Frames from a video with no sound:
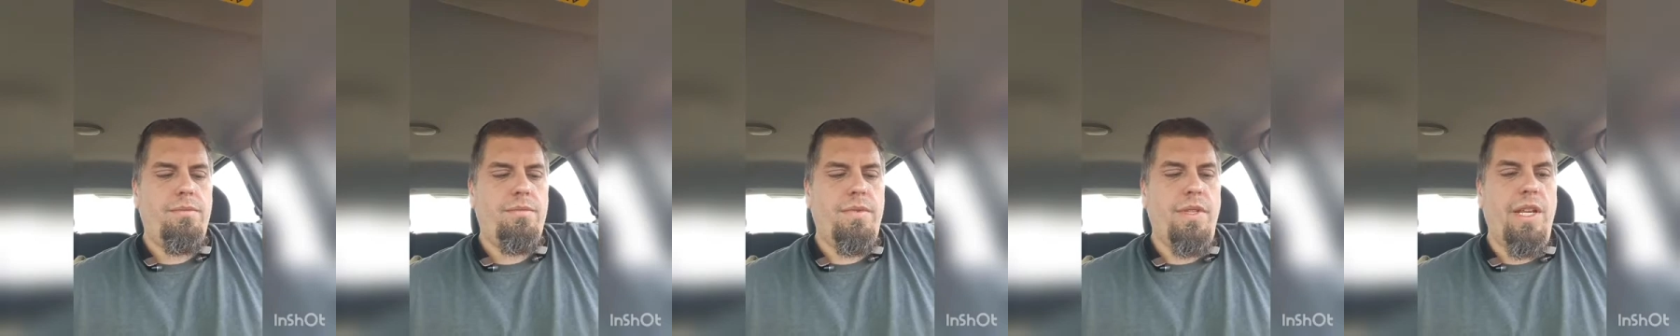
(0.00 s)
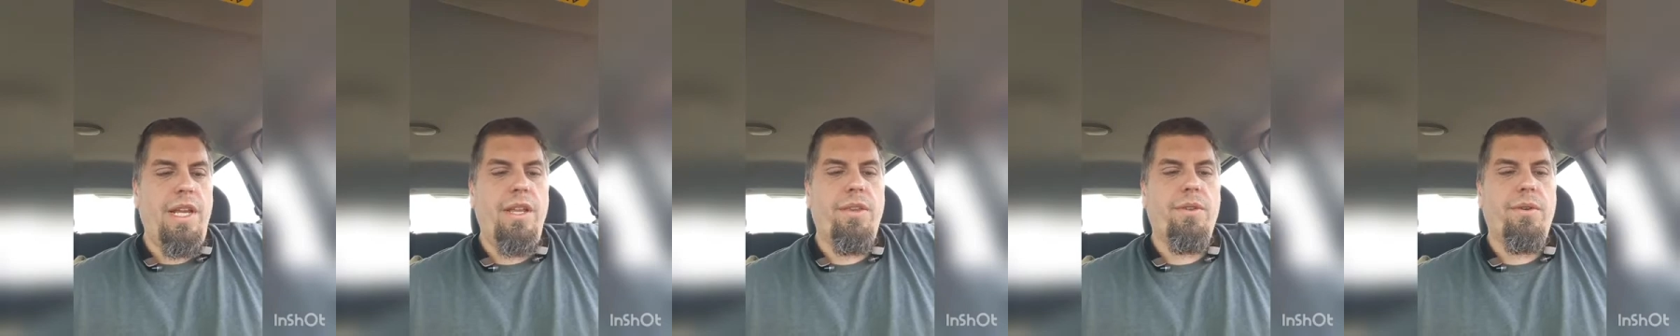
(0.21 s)

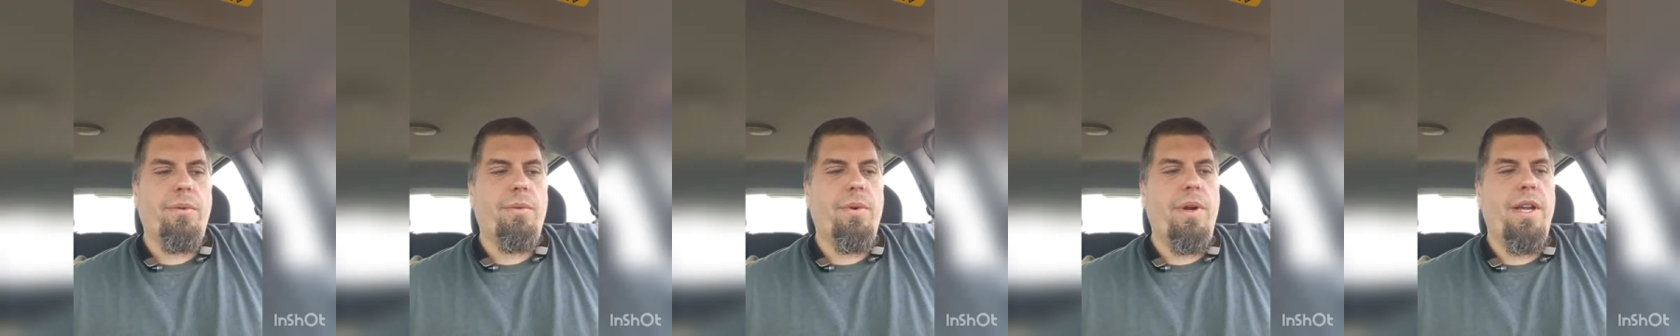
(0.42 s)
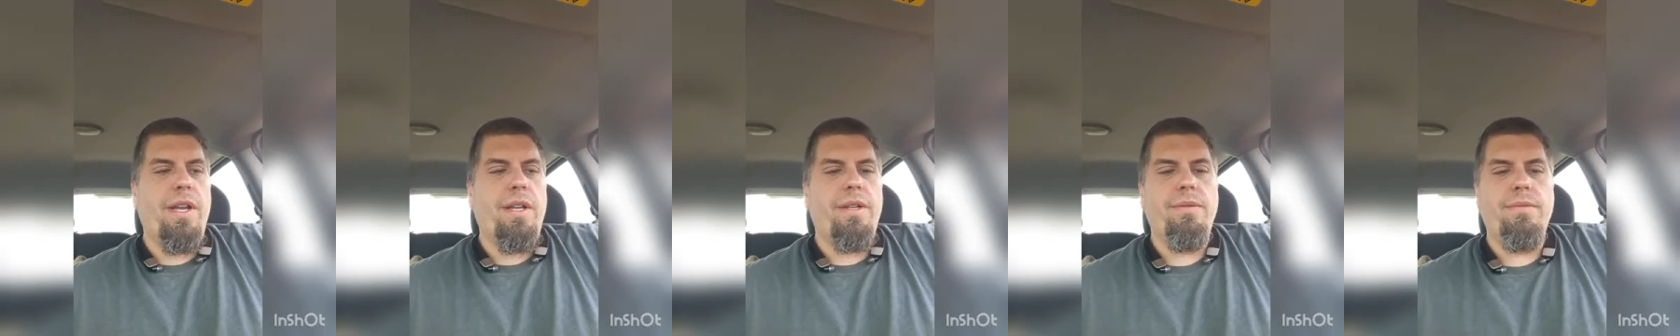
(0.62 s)
Either
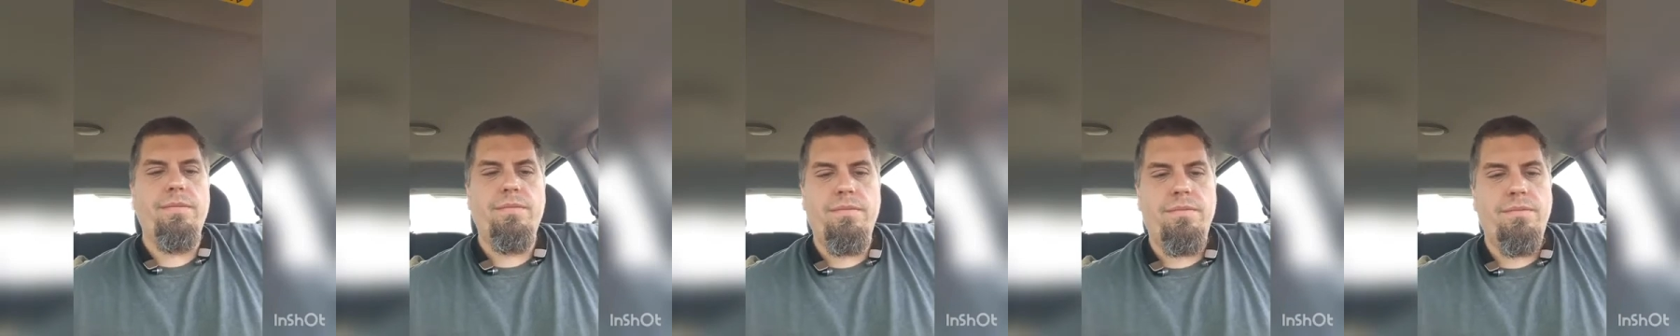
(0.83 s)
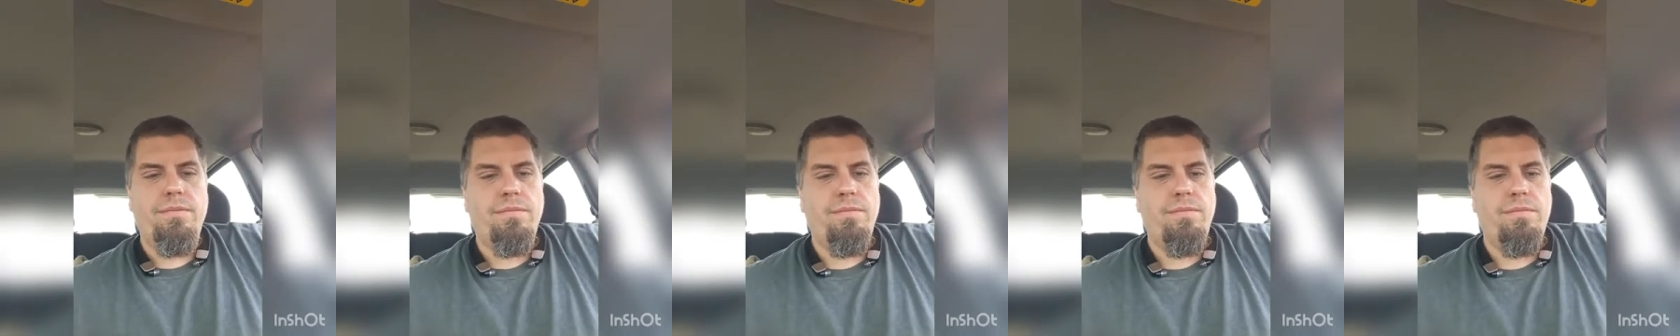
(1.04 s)
way,
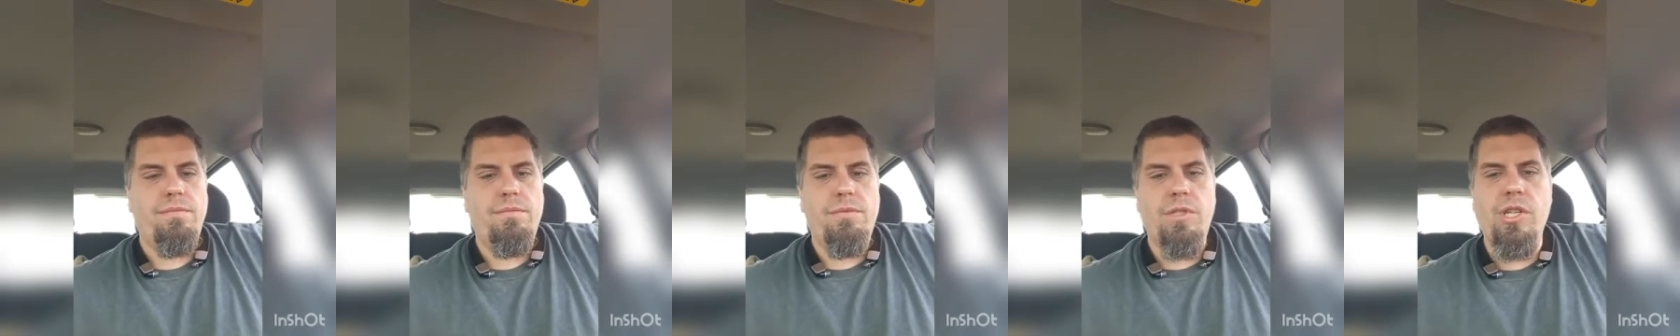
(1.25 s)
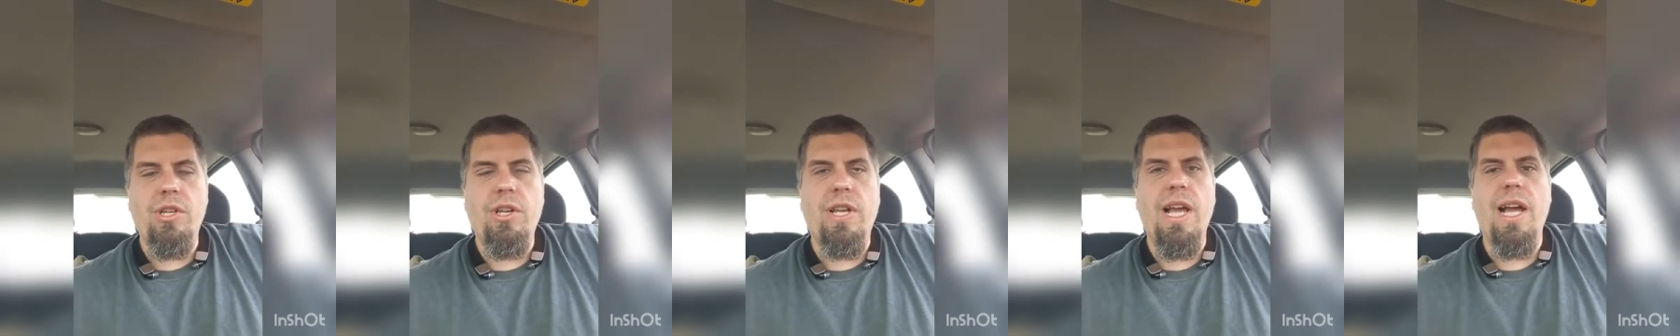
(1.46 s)

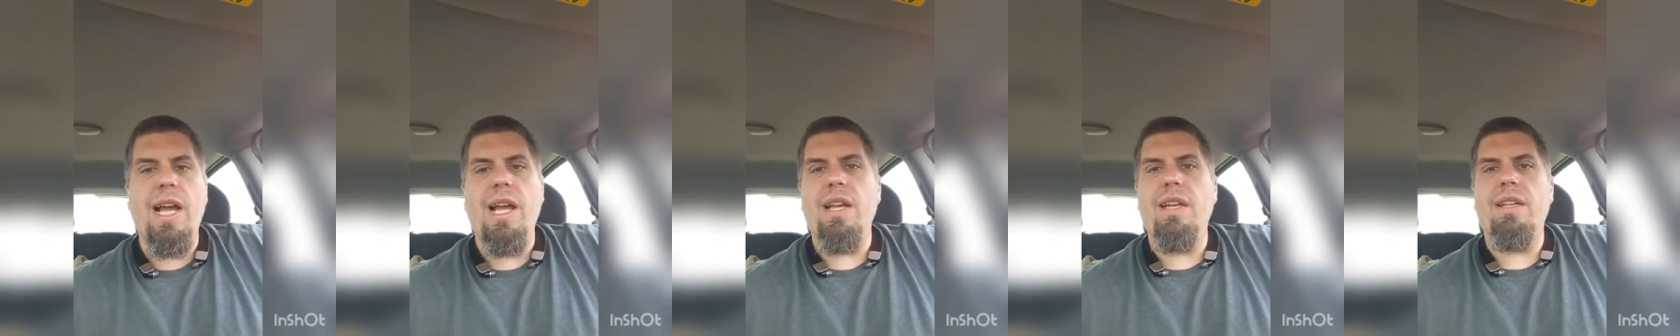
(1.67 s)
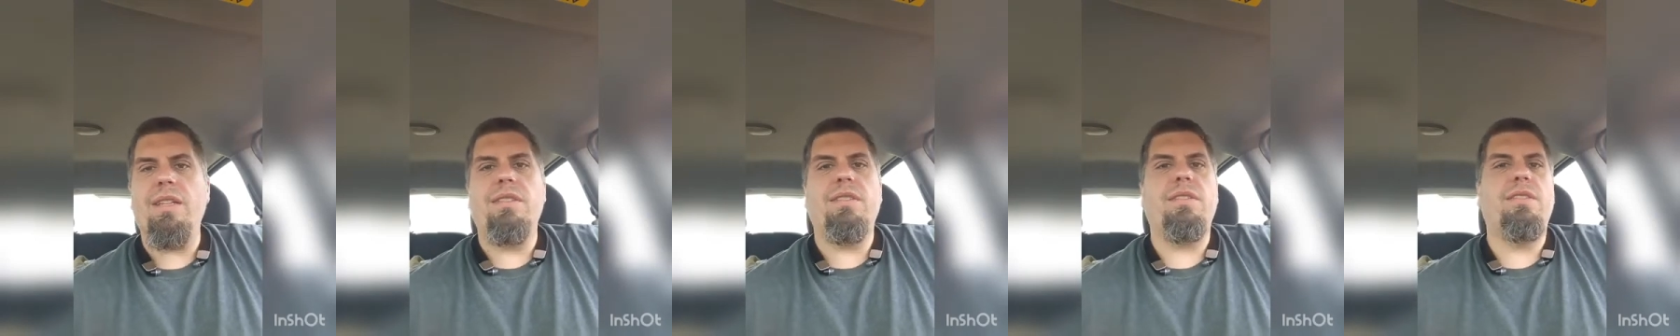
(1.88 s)
you
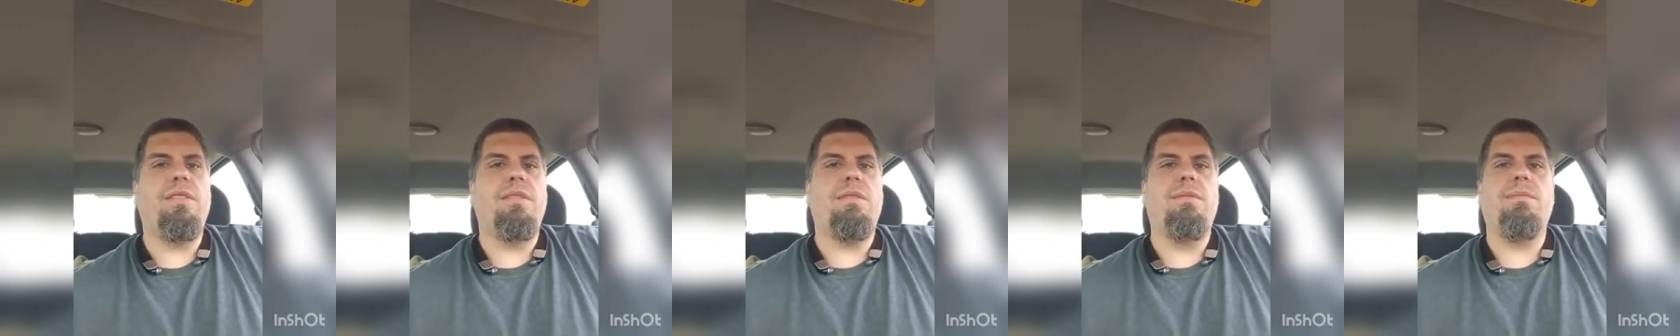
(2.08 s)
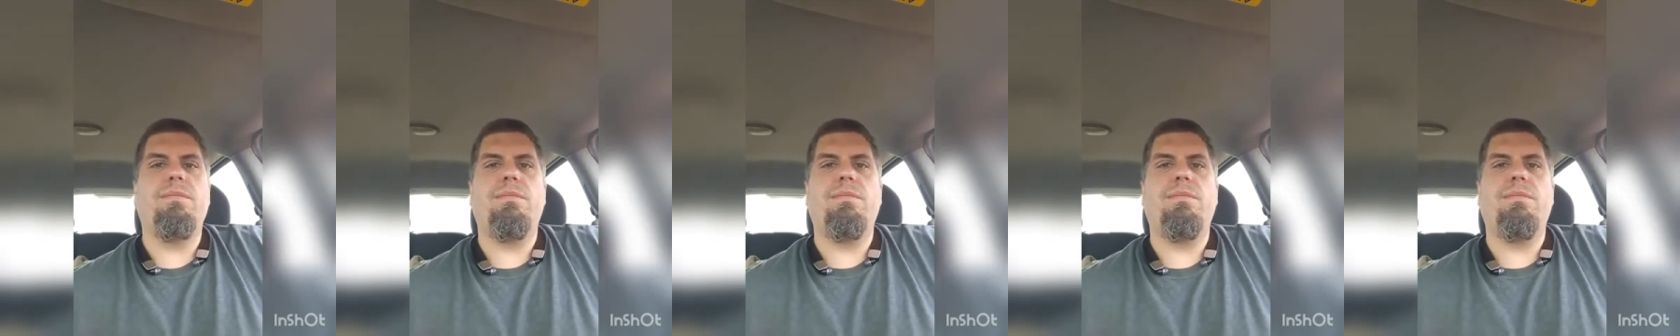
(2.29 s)
guys